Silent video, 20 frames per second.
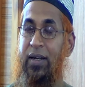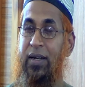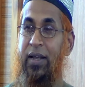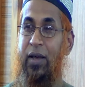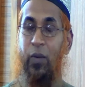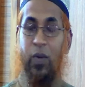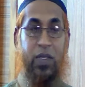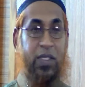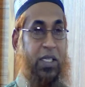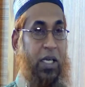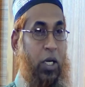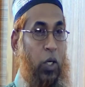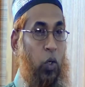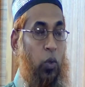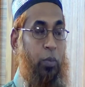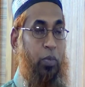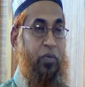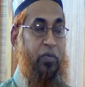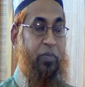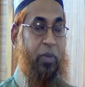there was a
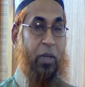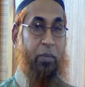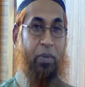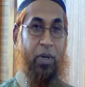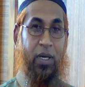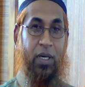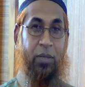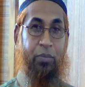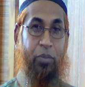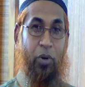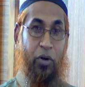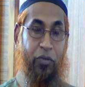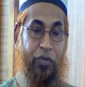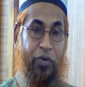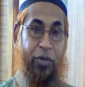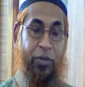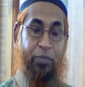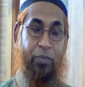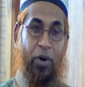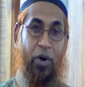group of people, the
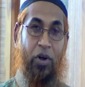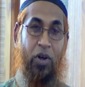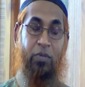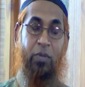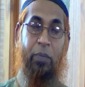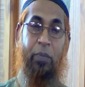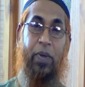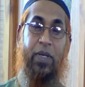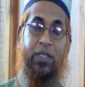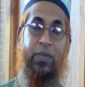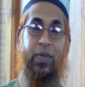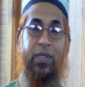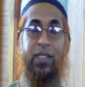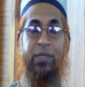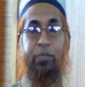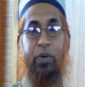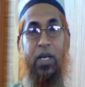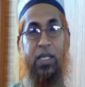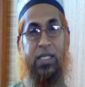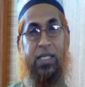Prophet upon peace was
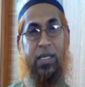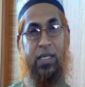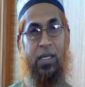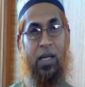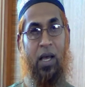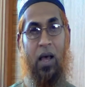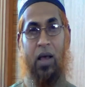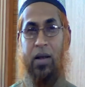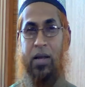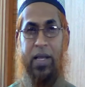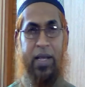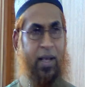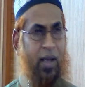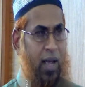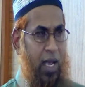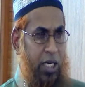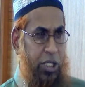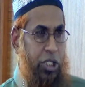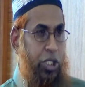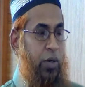present, and he
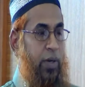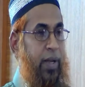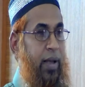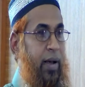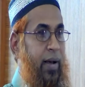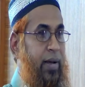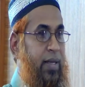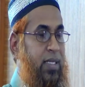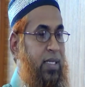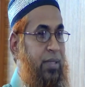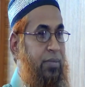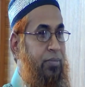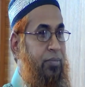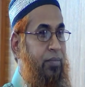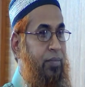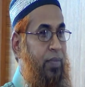casually asked,